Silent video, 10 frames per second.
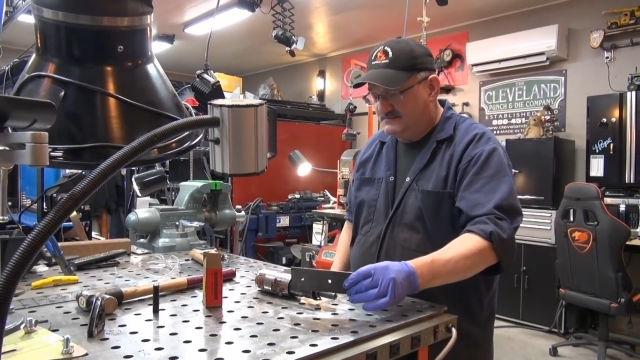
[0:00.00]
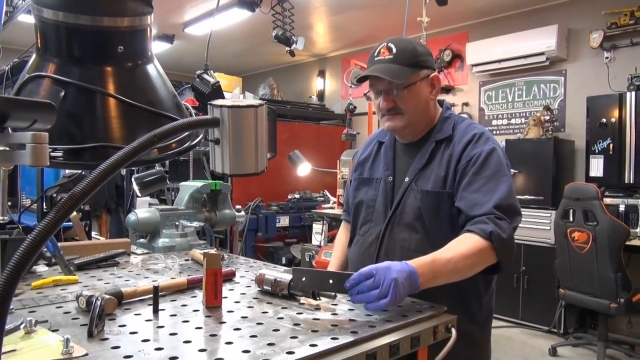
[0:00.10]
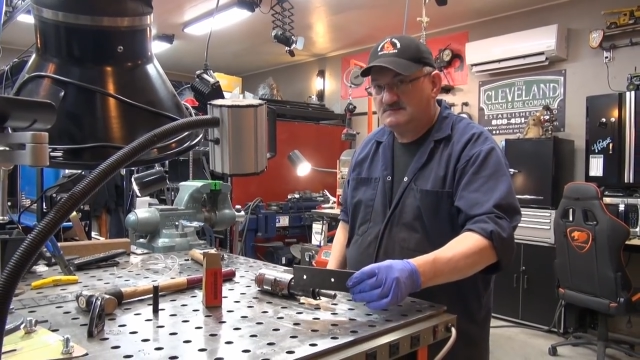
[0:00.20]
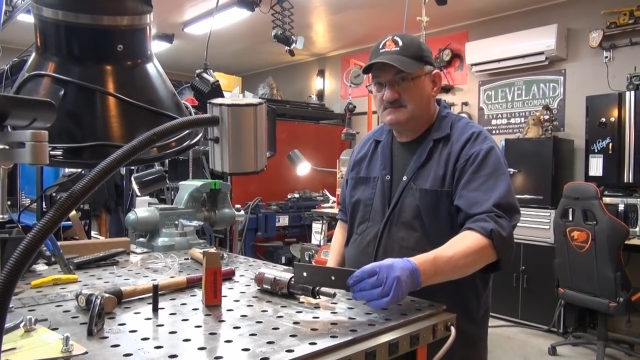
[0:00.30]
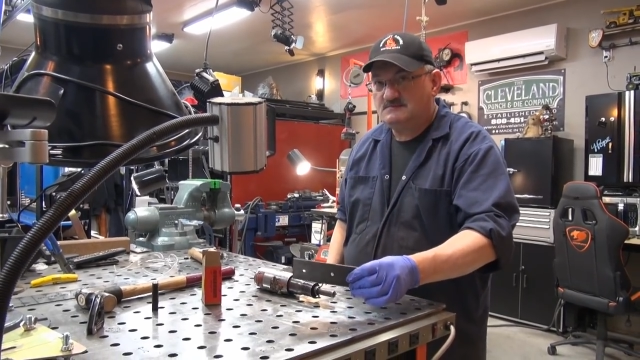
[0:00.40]
of
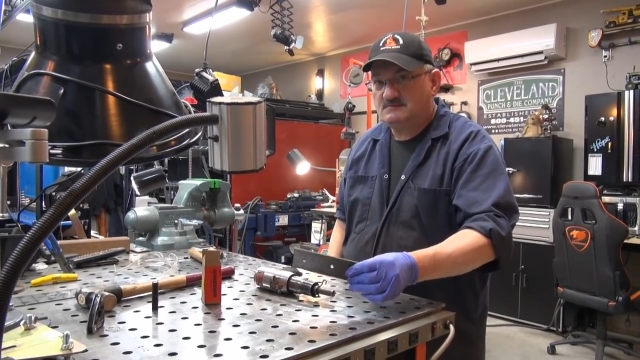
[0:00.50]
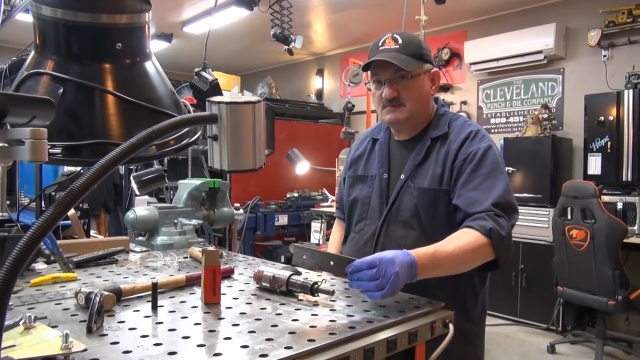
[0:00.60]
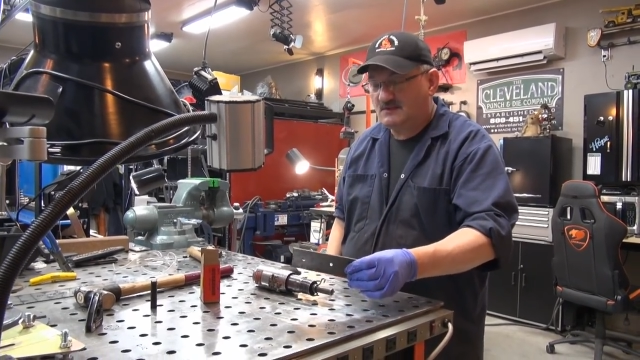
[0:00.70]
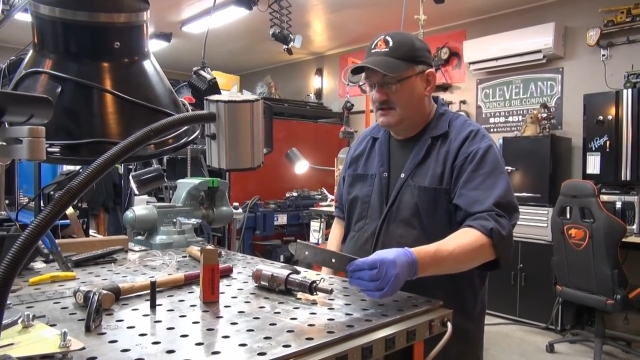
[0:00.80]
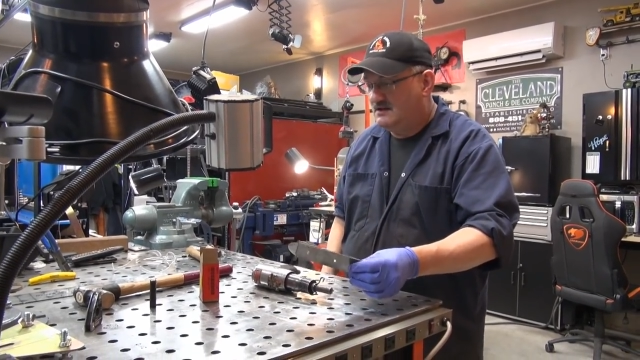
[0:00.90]
value.
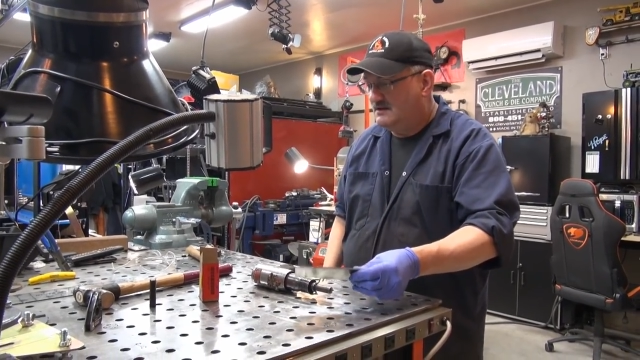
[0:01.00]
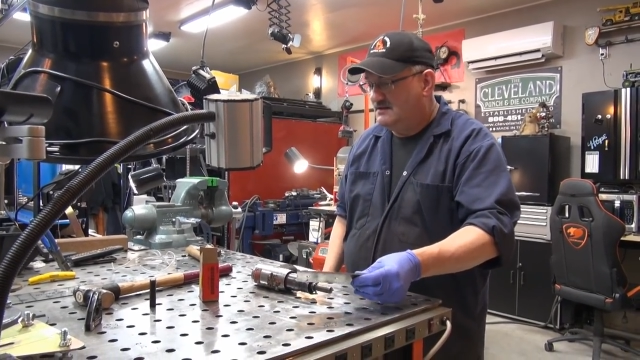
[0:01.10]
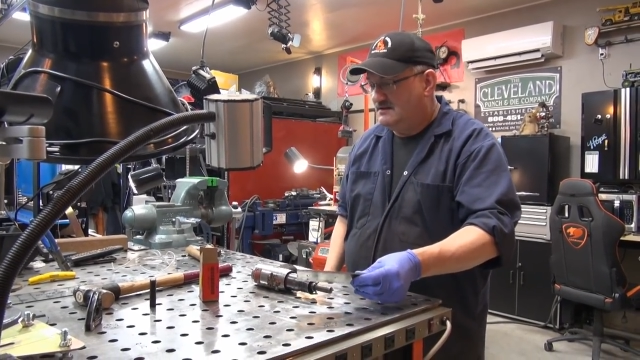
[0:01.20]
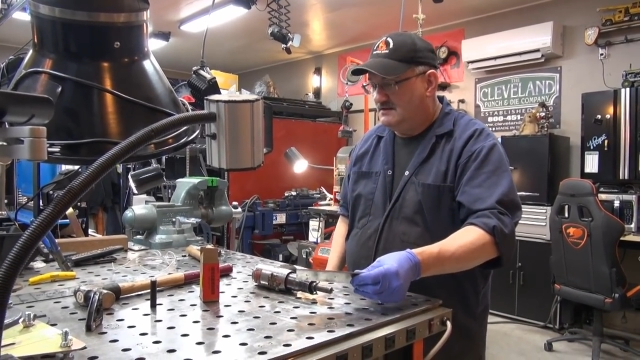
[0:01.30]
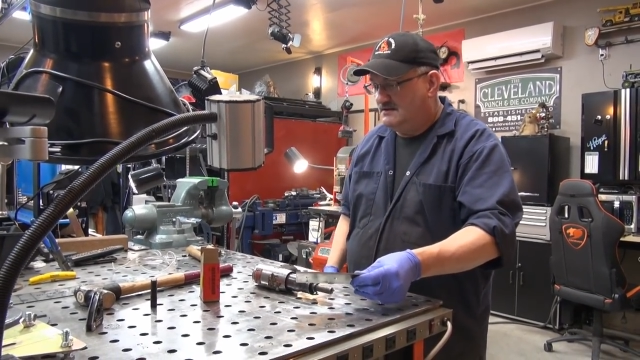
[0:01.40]
You
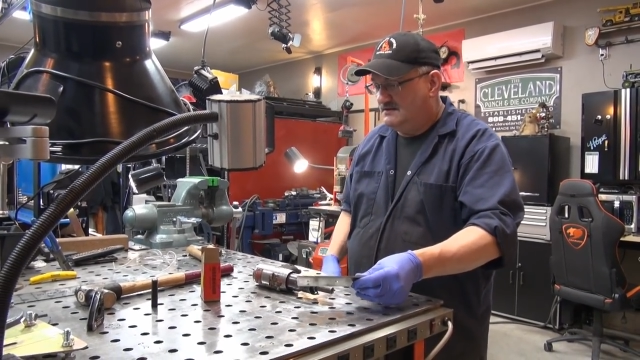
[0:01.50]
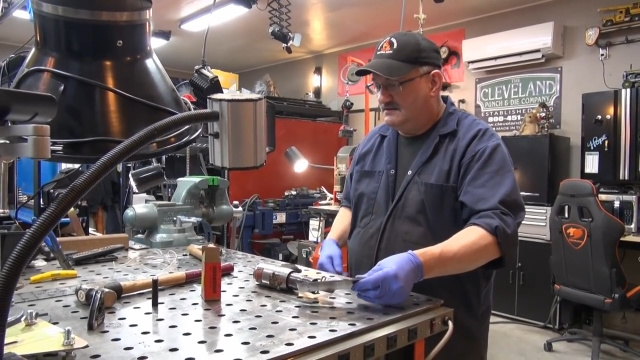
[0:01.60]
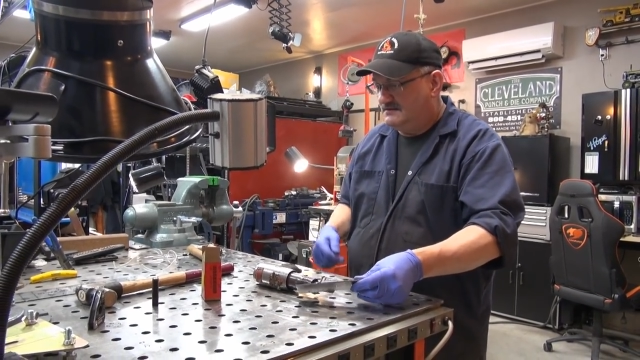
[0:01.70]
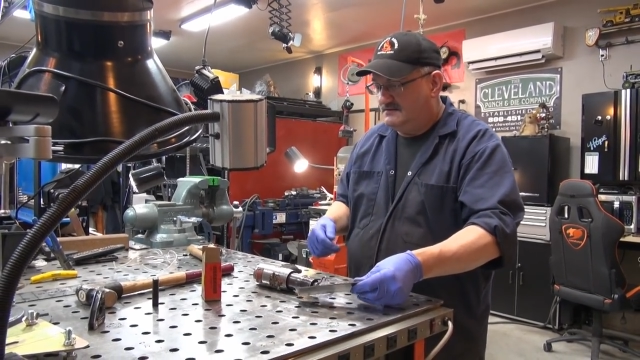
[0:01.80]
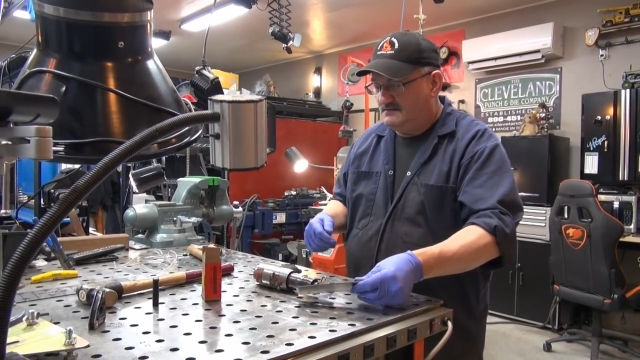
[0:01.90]
said you know
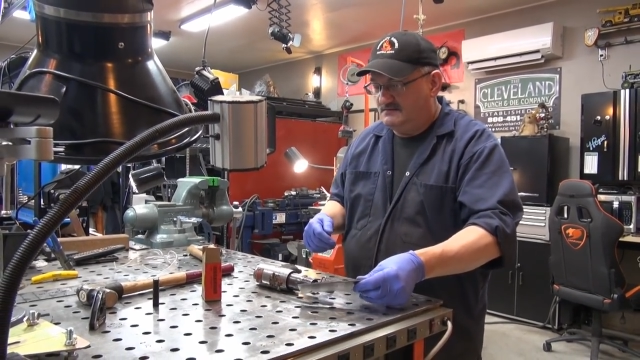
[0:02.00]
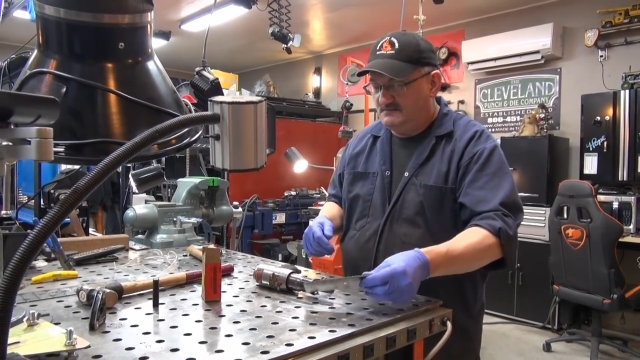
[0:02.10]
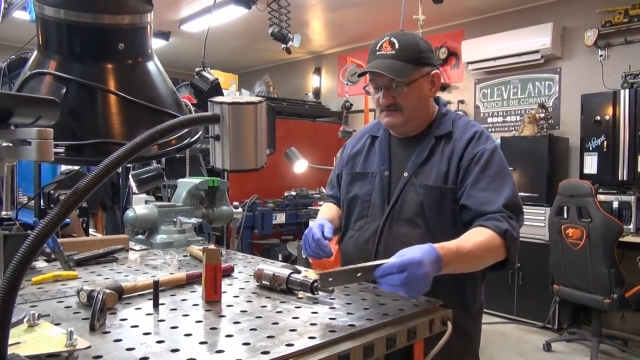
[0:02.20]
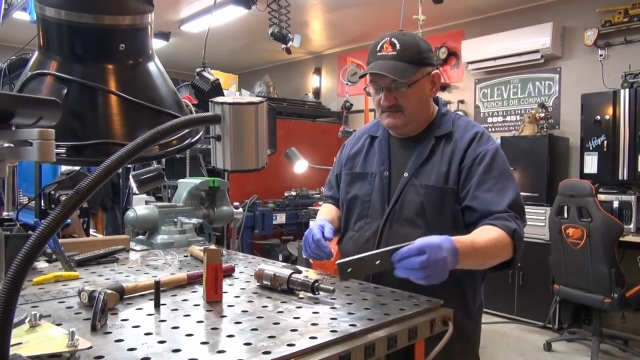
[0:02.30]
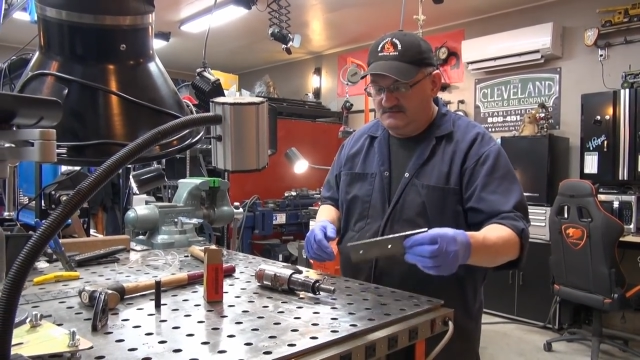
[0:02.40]
it's it's
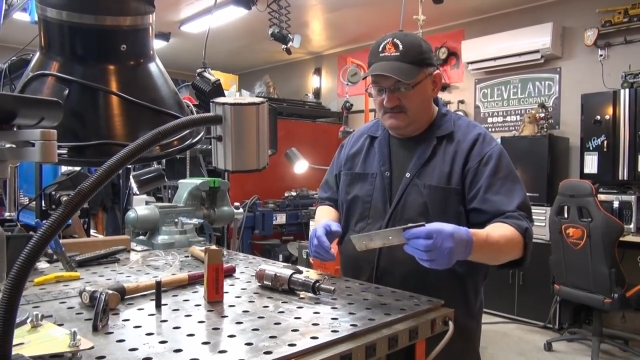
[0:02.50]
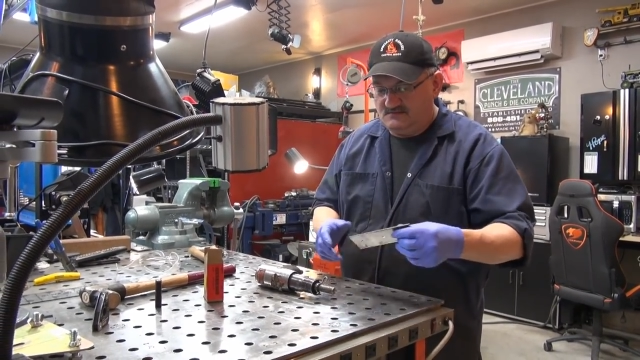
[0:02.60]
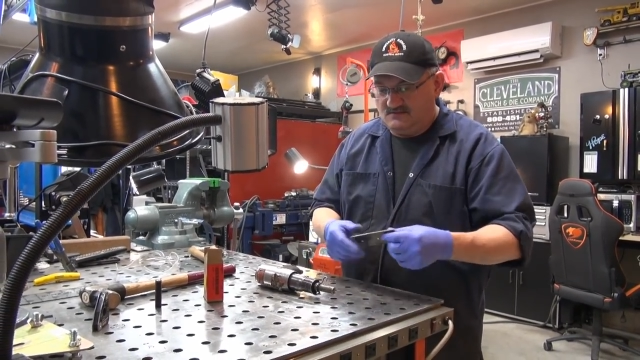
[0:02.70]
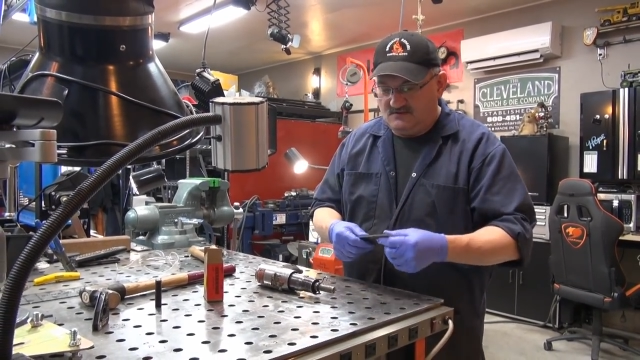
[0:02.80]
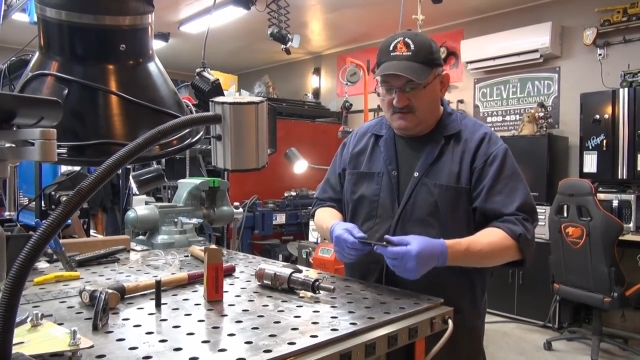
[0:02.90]
short.
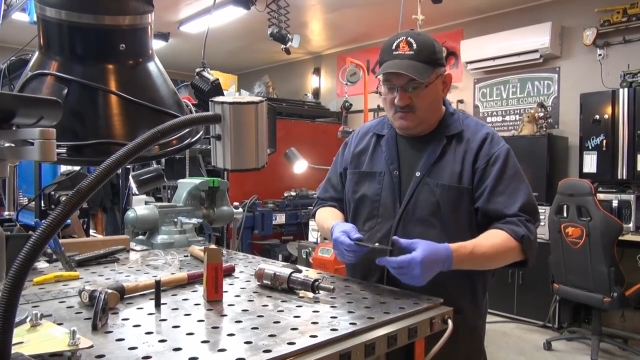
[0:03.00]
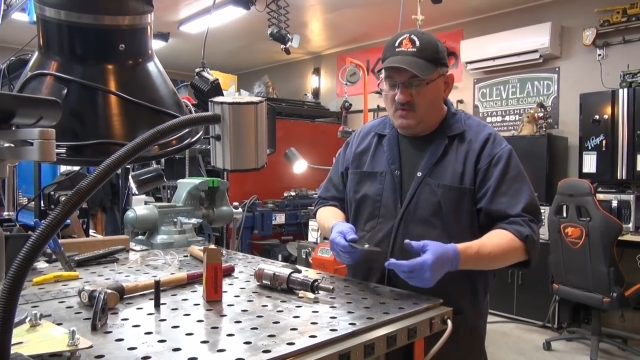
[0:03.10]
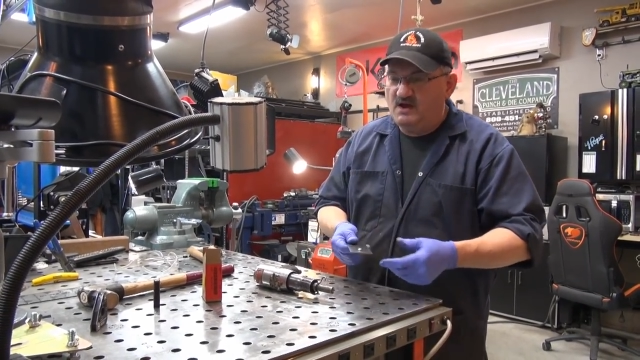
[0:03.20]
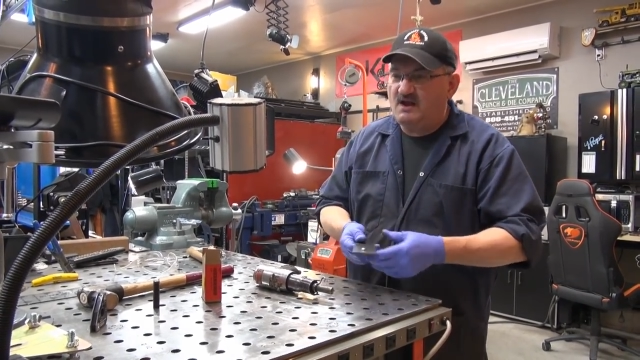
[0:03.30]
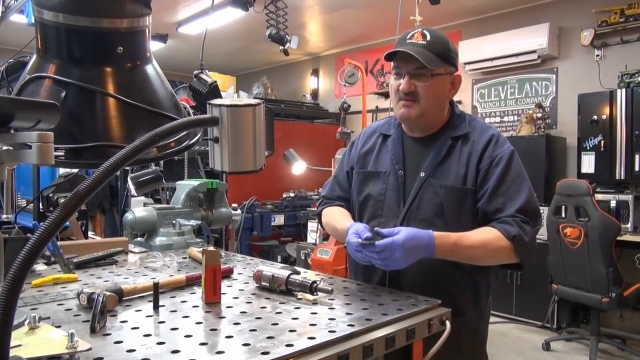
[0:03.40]

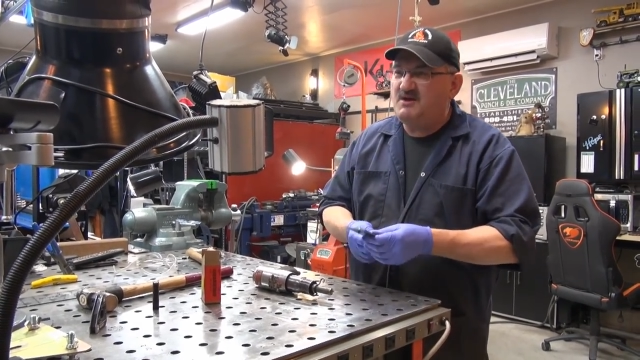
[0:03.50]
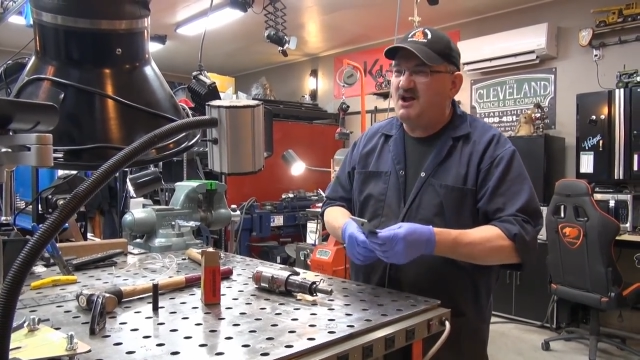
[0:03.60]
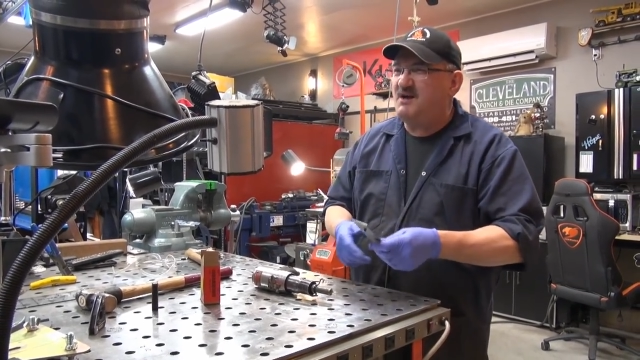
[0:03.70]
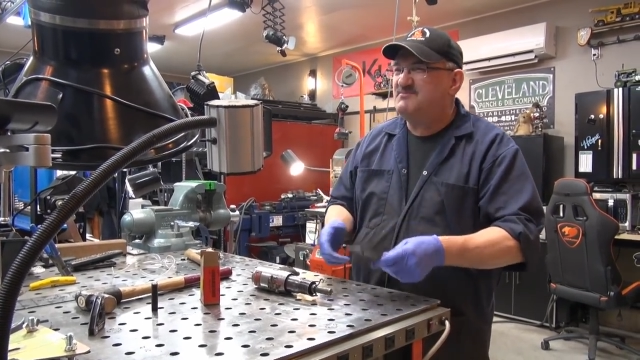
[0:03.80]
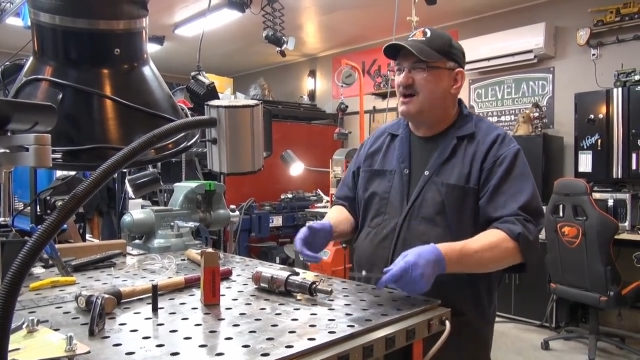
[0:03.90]
Well, I mean,
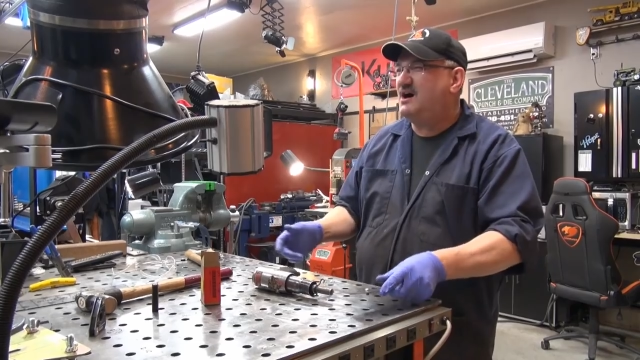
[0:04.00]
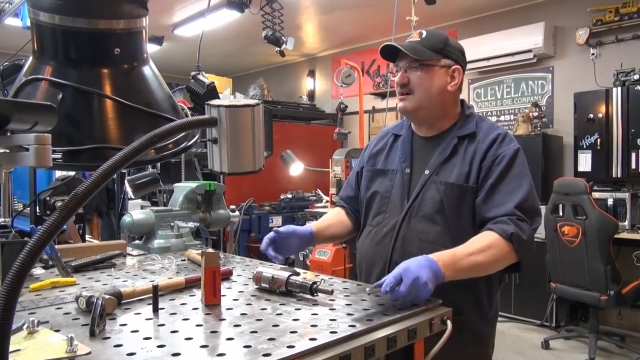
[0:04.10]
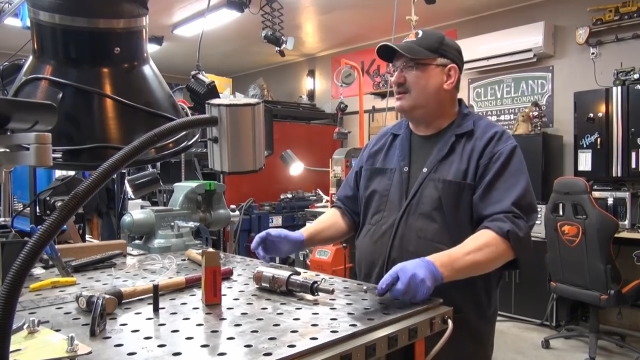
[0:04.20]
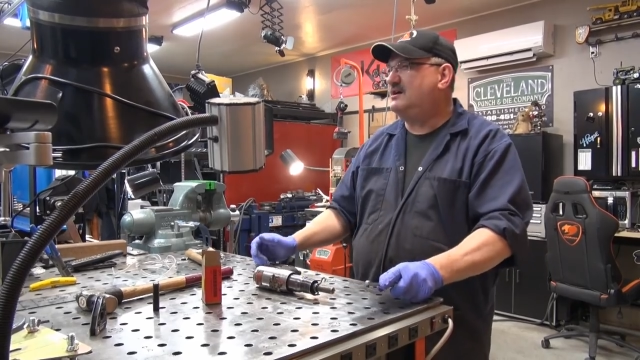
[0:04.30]
I'm talking